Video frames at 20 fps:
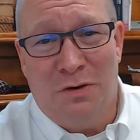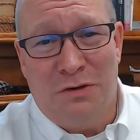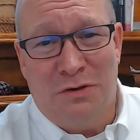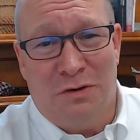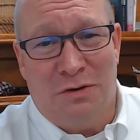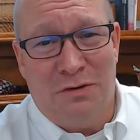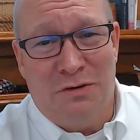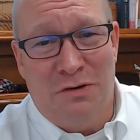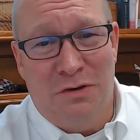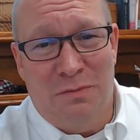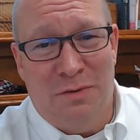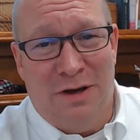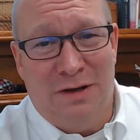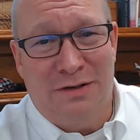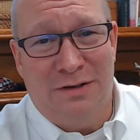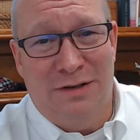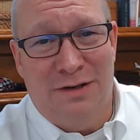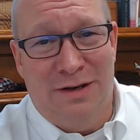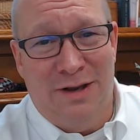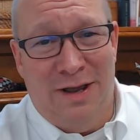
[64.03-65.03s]
to talk to you about
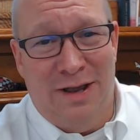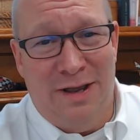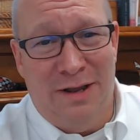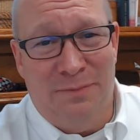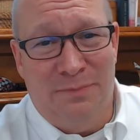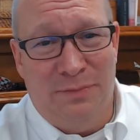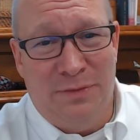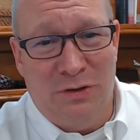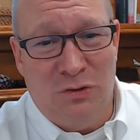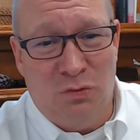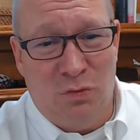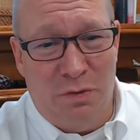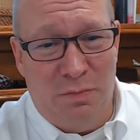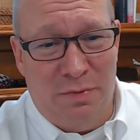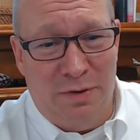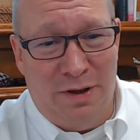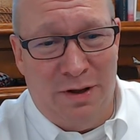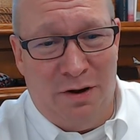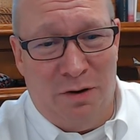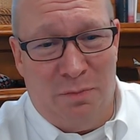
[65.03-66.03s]
today as we
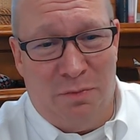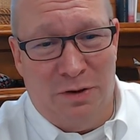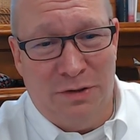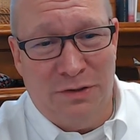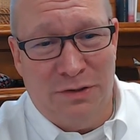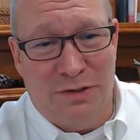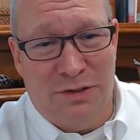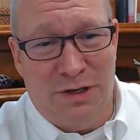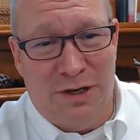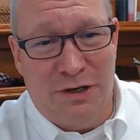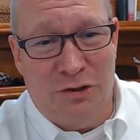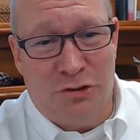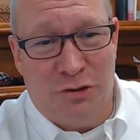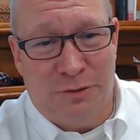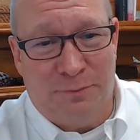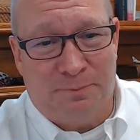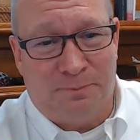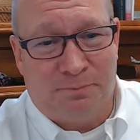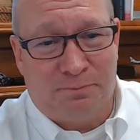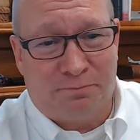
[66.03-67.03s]
begin our
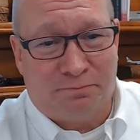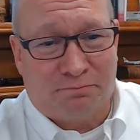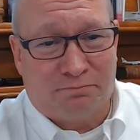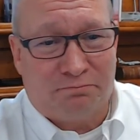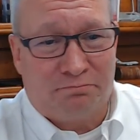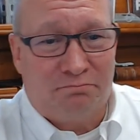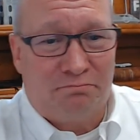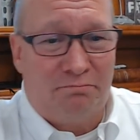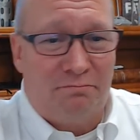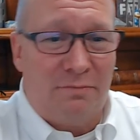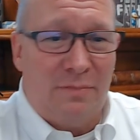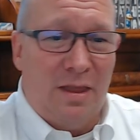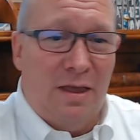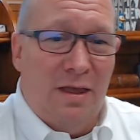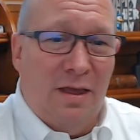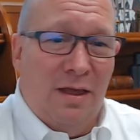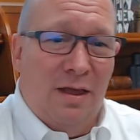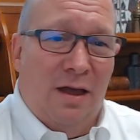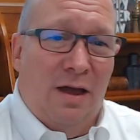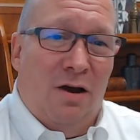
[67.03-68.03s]
presentation
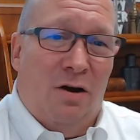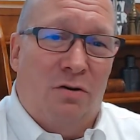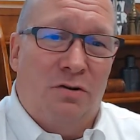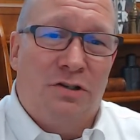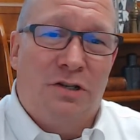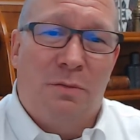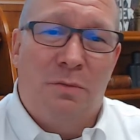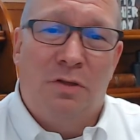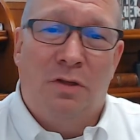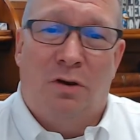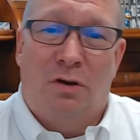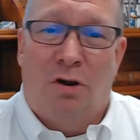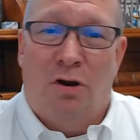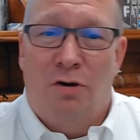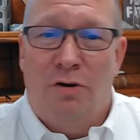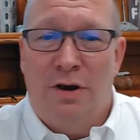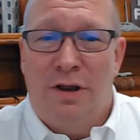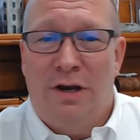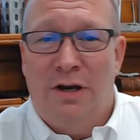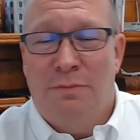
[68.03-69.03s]
are some of the
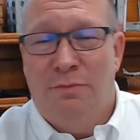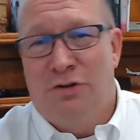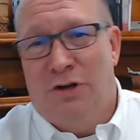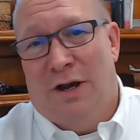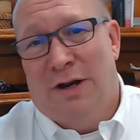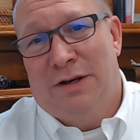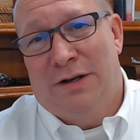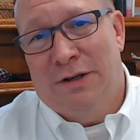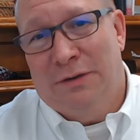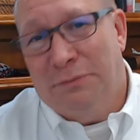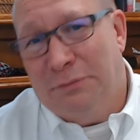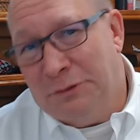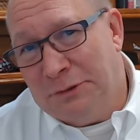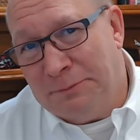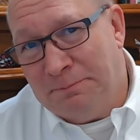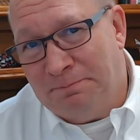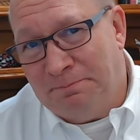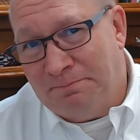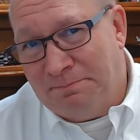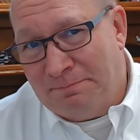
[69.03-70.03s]
learning objectives.
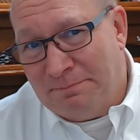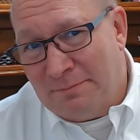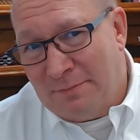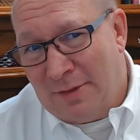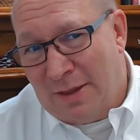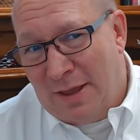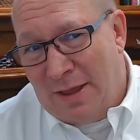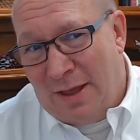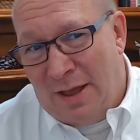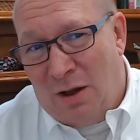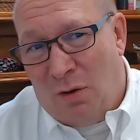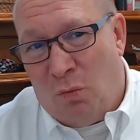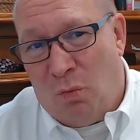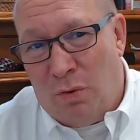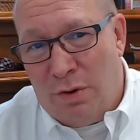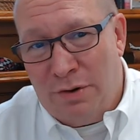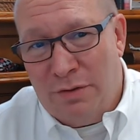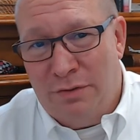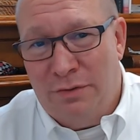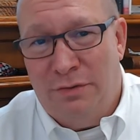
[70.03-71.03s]

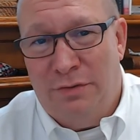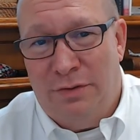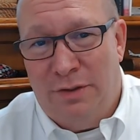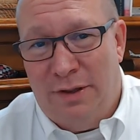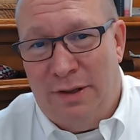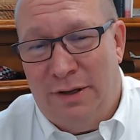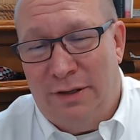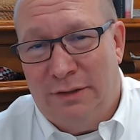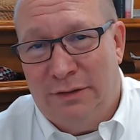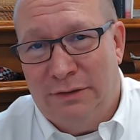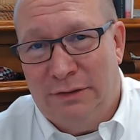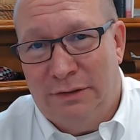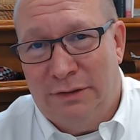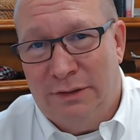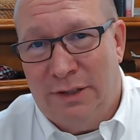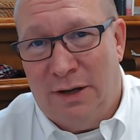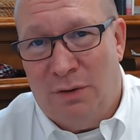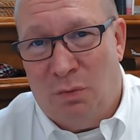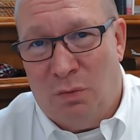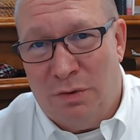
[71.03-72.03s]
One of the things
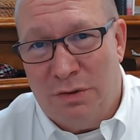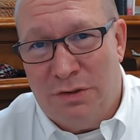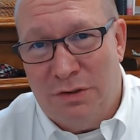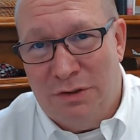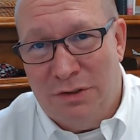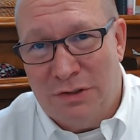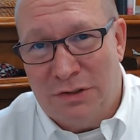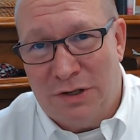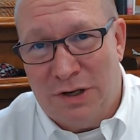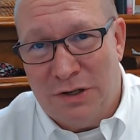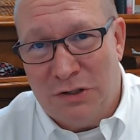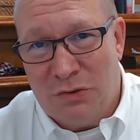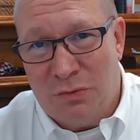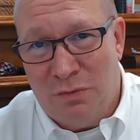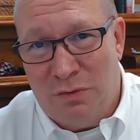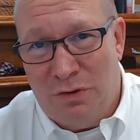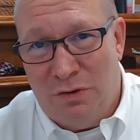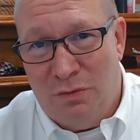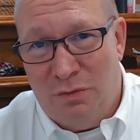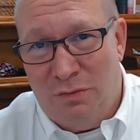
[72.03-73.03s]
I want to discuss with
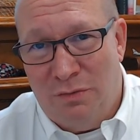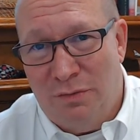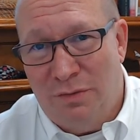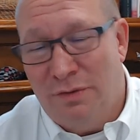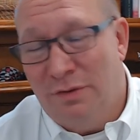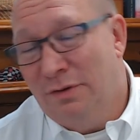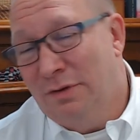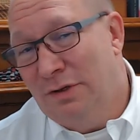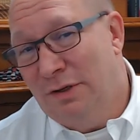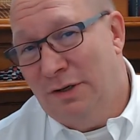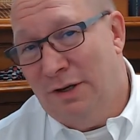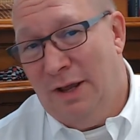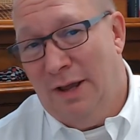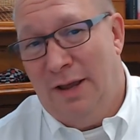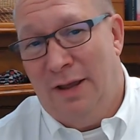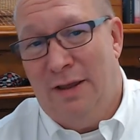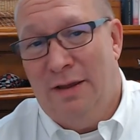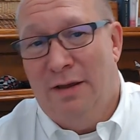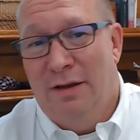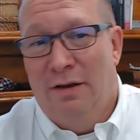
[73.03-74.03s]
you
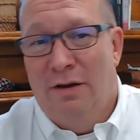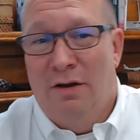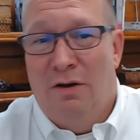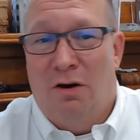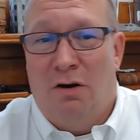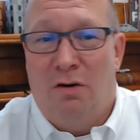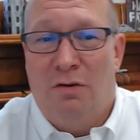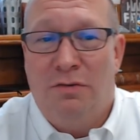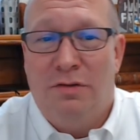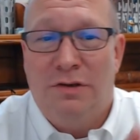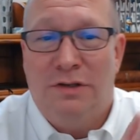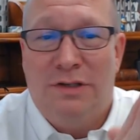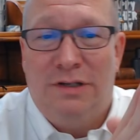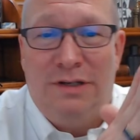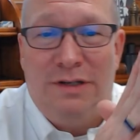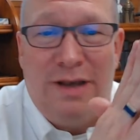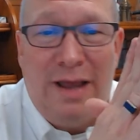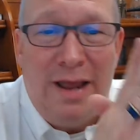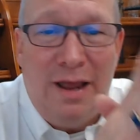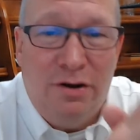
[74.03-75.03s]
today are the
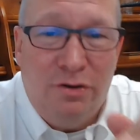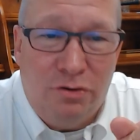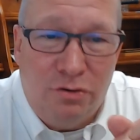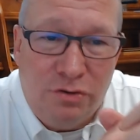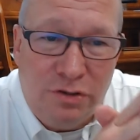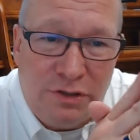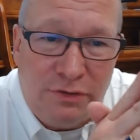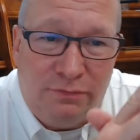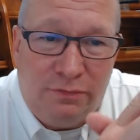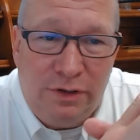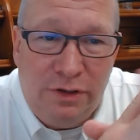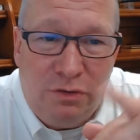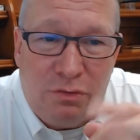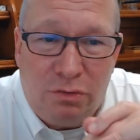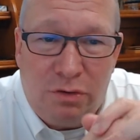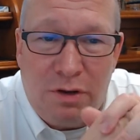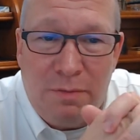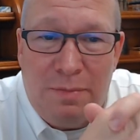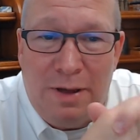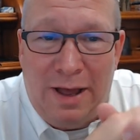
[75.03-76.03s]
standards of legal
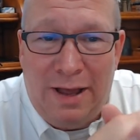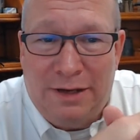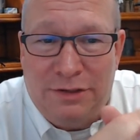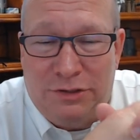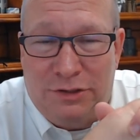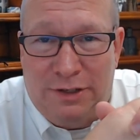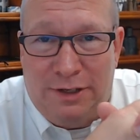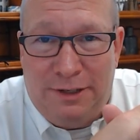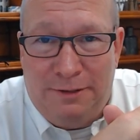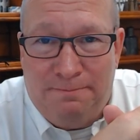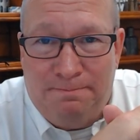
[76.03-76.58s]
capacity.